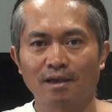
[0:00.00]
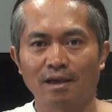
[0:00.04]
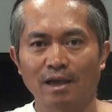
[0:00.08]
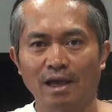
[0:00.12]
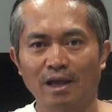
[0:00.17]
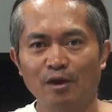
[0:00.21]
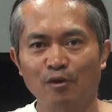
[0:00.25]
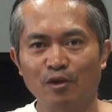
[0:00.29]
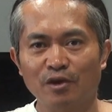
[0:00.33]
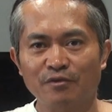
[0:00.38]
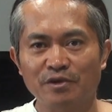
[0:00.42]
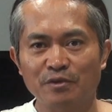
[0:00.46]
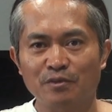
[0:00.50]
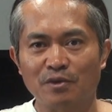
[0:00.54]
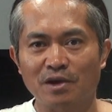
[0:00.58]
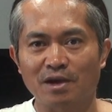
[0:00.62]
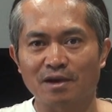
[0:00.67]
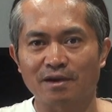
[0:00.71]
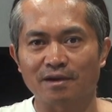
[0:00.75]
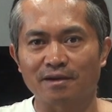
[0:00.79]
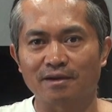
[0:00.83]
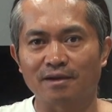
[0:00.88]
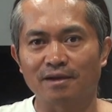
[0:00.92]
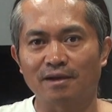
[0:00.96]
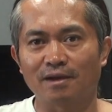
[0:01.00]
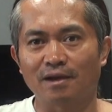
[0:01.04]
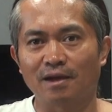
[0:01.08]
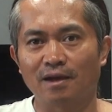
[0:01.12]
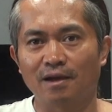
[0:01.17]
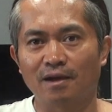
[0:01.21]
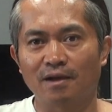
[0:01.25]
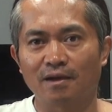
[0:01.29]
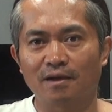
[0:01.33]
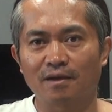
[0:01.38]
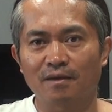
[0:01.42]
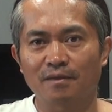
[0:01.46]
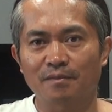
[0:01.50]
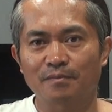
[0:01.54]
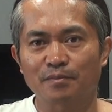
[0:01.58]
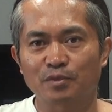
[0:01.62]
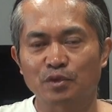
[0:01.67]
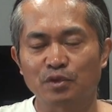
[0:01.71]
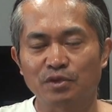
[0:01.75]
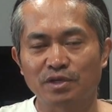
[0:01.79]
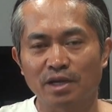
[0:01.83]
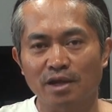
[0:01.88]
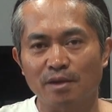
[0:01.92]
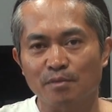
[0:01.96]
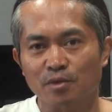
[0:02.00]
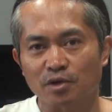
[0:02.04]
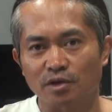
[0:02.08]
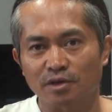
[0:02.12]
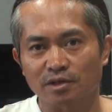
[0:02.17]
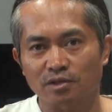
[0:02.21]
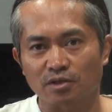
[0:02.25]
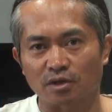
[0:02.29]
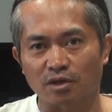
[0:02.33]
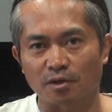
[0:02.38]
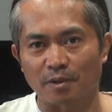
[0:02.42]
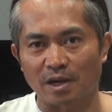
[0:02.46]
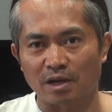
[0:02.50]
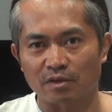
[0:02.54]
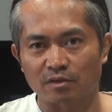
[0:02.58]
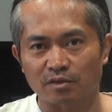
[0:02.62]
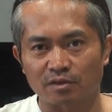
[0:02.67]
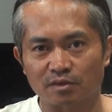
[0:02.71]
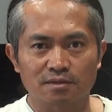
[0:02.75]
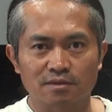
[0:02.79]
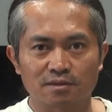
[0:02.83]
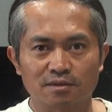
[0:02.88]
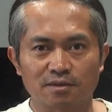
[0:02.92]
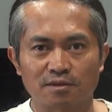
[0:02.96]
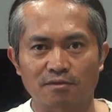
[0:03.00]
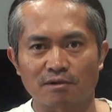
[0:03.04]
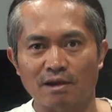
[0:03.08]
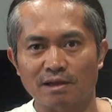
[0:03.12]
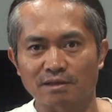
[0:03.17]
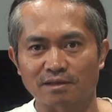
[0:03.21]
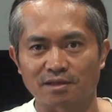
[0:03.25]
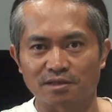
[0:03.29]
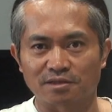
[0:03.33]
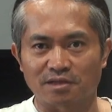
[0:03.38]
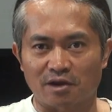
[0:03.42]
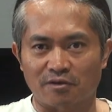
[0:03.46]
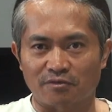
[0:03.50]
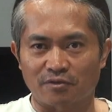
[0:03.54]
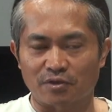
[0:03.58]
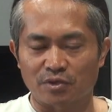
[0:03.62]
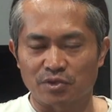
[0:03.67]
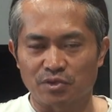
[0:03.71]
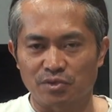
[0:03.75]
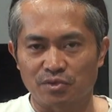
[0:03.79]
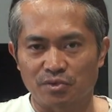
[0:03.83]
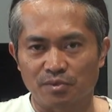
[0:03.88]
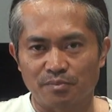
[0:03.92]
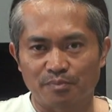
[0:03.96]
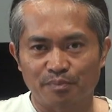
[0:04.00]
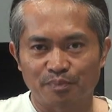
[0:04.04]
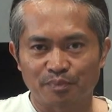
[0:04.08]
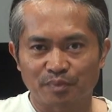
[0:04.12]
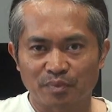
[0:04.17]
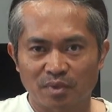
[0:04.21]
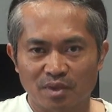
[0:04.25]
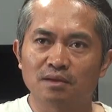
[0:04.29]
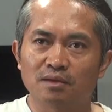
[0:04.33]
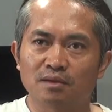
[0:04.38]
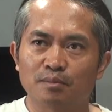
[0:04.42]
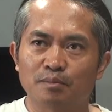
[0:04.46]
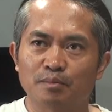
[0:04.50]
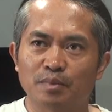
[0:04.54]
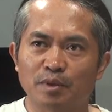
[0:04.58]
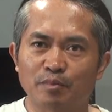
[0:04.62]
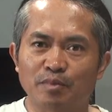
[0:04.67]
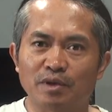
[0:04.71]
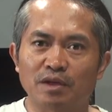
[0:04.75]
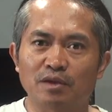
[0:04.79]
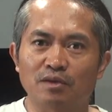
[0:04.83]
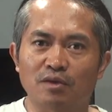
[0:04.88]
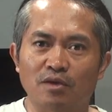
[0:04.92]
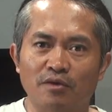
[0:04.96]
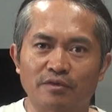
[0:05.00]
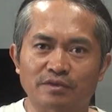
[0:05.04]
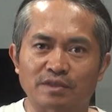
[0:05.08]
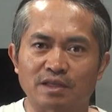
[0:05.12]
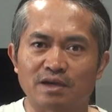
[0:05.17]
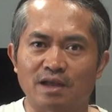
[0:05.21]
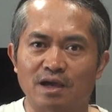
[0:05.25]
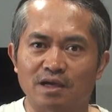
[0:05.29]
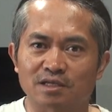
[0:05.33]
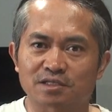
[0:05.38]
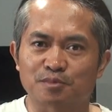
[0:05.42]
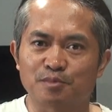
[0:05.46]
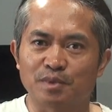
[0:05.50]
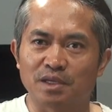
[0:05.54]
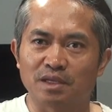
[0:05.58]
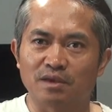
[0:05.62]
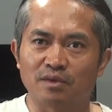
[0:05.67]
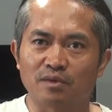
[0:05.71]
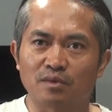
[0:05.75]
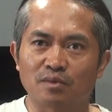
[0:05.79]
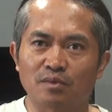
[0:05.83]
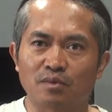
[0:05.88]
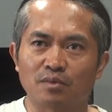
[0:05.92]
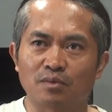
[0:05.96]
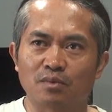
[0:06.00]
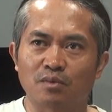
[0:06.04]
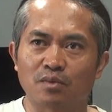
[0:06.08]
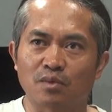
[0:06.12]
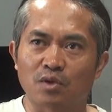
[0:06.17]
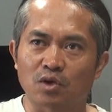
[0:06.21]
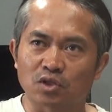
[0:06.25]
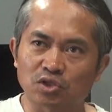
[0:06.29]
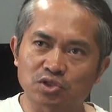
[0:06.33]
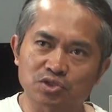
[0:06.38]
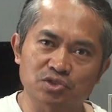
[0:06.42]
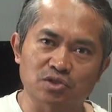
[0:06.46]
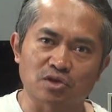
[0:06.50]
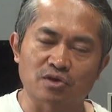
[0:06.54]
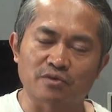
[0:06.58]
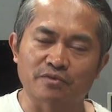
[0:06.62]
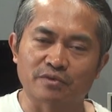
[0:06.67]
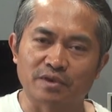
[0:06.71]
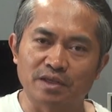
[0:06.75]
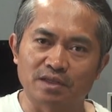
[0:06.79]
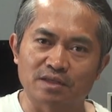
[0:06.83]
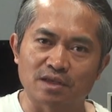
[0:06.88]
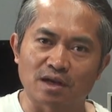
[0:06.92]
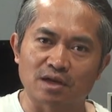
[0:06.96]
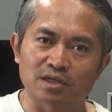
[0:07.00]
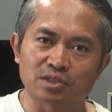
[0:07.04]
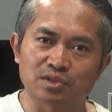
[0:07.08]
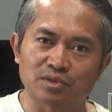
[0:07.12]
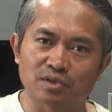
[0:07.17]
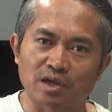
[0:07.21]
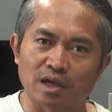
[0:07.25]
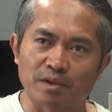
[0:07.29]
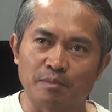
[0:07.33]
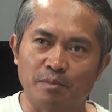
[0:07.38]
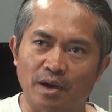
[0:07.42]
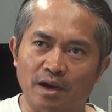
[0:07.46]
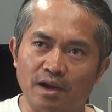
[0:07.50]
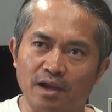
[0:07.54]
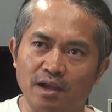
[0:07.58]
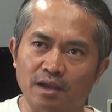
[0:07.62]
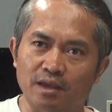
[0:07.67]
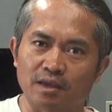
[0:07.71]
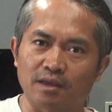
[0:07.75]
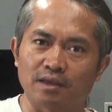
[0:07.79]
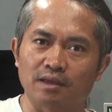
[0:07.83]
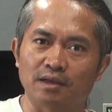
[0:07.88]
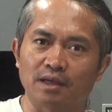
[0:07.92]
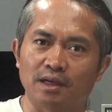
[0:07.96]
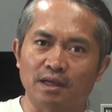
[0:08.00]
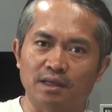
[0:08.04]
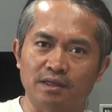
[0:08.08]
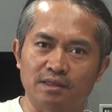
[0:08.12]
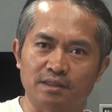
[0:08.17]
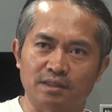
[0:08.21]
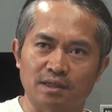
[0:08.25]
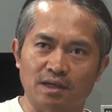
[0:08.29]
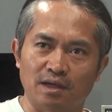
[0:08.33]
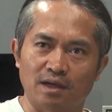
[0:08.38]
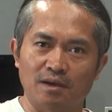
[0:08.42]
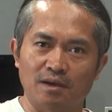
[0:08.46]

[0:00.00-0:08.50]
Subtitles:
Hello everyone. Today I'm going to talk about the right guitar for you. People often ask me what sort of guitar should I buy, and